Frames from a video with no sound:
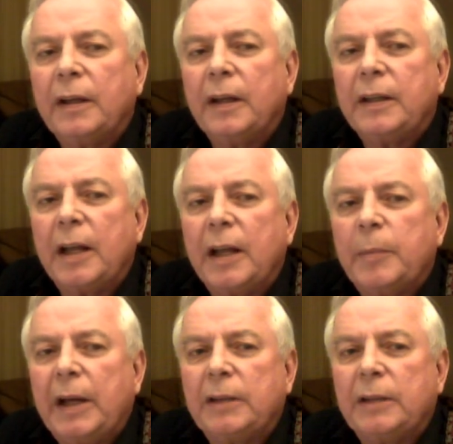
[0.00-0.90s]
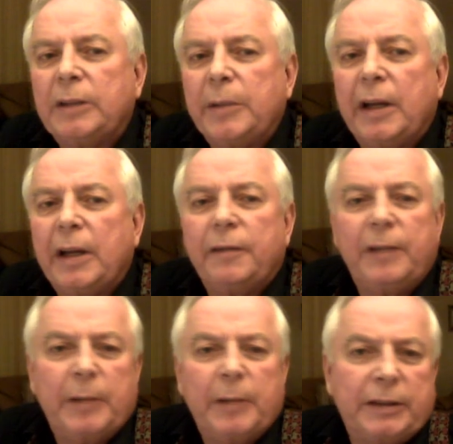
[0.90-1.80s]
Now the male Gemini
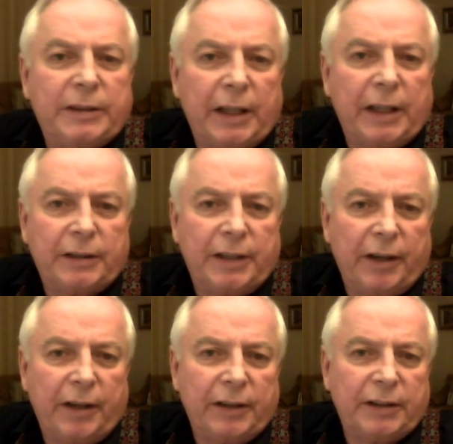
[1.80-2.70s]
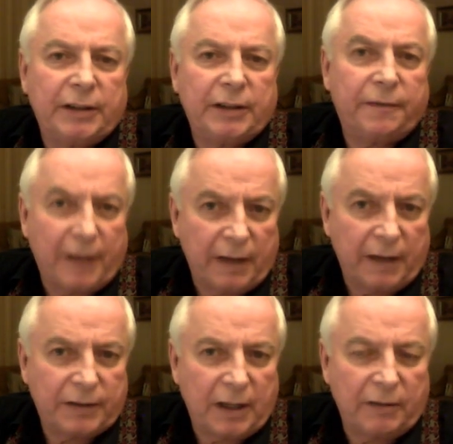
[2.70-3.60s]
female Sagittarius is a
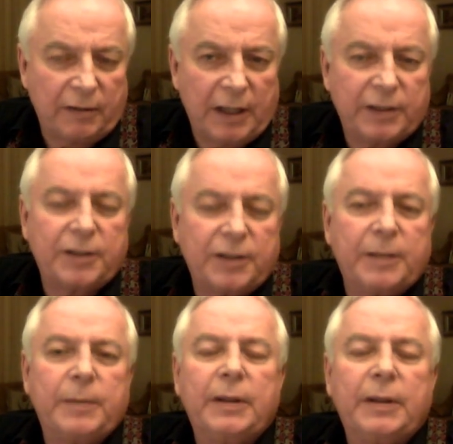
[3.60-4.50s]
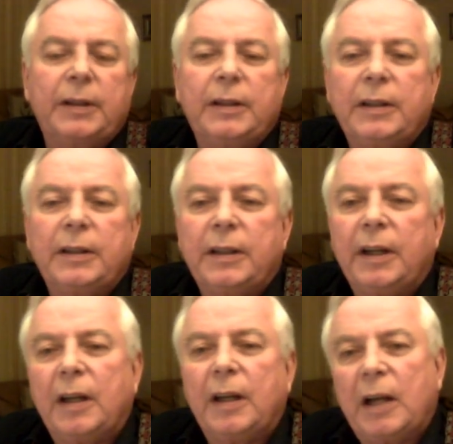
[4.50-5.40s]
5-star relationship,
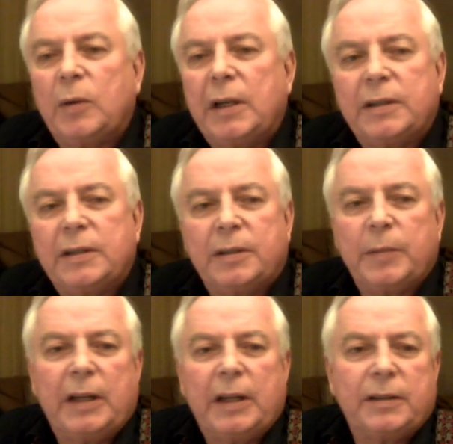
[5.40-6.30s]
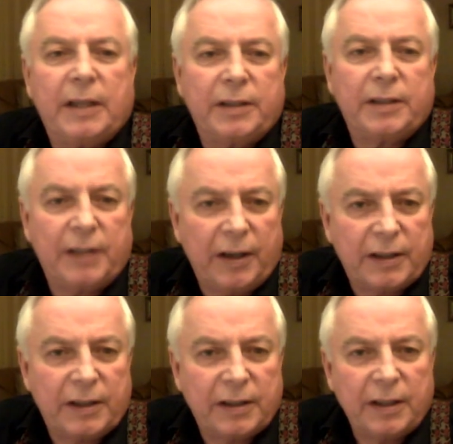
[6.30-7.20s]
and likewise the male
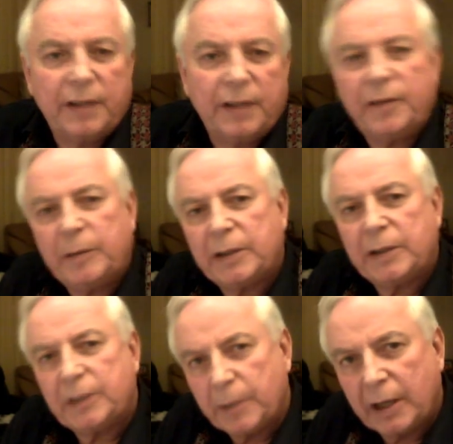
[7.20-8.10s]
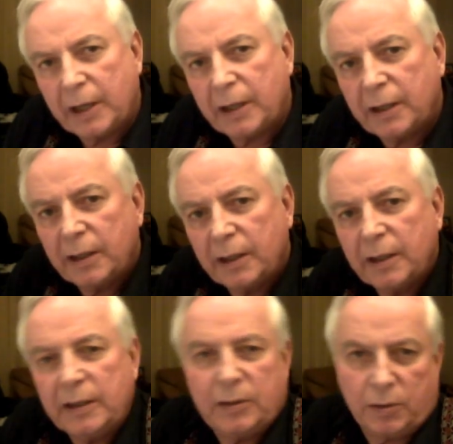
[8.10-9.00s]
Sagittarius female Gemini
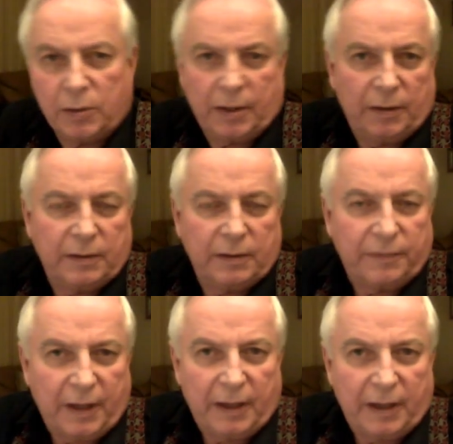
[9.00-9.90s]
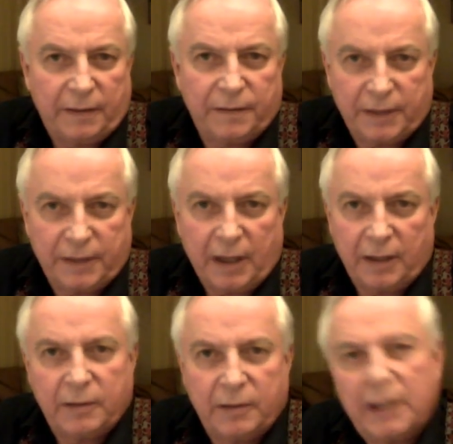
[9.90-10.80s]
is also a
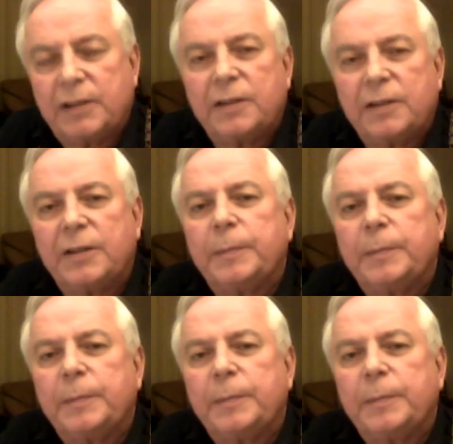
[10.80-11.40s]
5-star relationship.